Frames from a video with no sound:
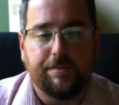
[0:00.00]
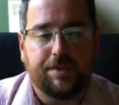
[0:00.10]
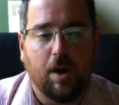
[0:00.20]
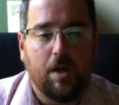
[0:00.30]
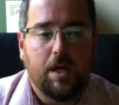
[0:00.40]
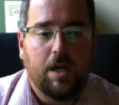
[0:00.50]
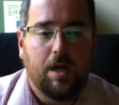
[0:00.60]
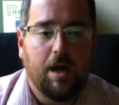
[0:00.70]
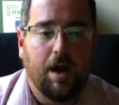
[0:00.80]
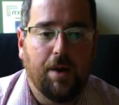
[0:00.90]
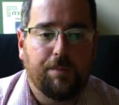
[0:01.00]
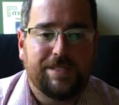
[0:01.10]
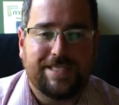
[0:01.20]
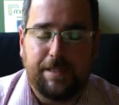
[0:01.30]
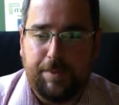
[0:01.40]
So
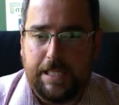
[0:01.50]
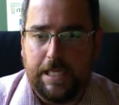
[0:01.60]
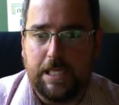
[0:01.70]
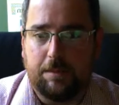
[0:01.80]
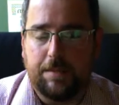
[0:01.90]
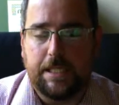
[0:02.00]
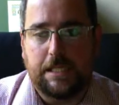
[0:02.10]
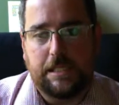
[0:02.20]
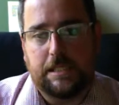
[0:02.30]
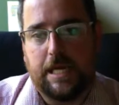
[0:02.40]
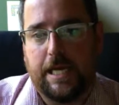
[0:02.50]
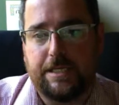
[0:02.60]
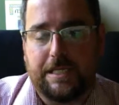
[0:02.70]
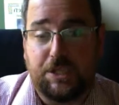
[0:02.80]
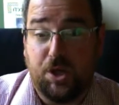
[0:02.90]
CPM in this
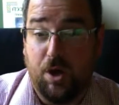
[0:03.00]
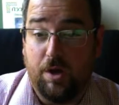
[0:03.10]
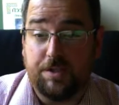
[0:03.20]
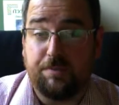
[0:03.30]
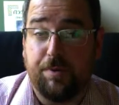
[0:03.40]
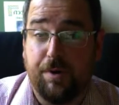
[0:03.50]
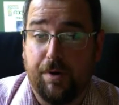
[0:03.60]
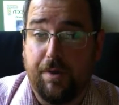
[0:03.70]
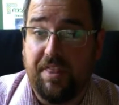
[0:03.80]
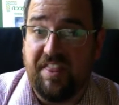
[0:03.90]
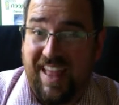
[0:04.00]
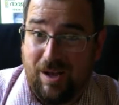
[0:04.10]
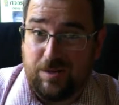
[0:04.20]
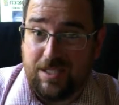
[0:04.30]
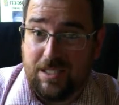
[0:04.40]
case is cost per
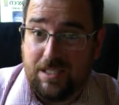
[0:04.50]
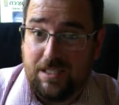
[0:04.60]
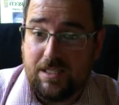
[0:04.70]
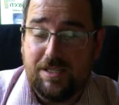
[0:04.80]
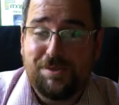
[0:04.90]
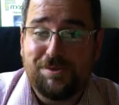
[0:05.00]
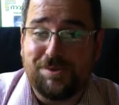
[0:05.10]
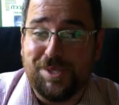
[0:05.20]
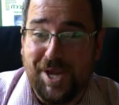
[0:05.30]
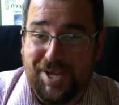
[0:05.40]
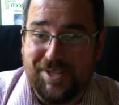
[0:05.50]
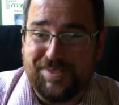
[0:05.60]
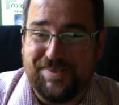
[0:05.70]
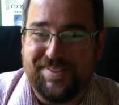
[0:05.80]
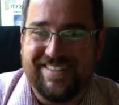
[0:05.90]
1,000. So it's not
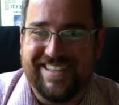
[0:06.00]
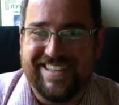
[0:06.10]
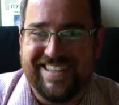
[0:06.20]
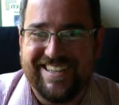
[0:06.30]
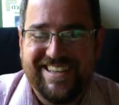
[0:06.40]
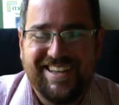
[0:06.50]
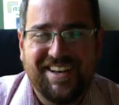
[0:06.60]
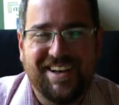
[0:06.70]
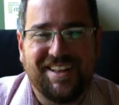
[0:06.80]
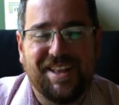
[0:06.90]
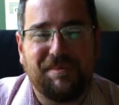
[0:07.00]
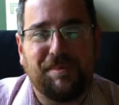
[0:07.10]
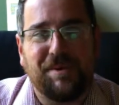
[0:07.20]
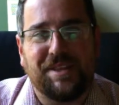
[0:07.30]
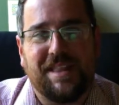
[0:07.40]
cost per million. A lot of
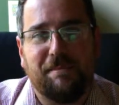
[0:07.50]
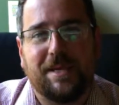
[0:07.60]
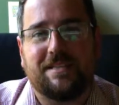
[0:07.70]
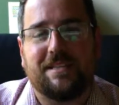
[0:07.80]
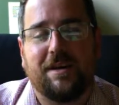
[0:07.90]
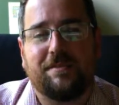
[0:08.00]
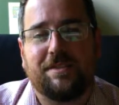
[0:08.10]
people get that mixed up.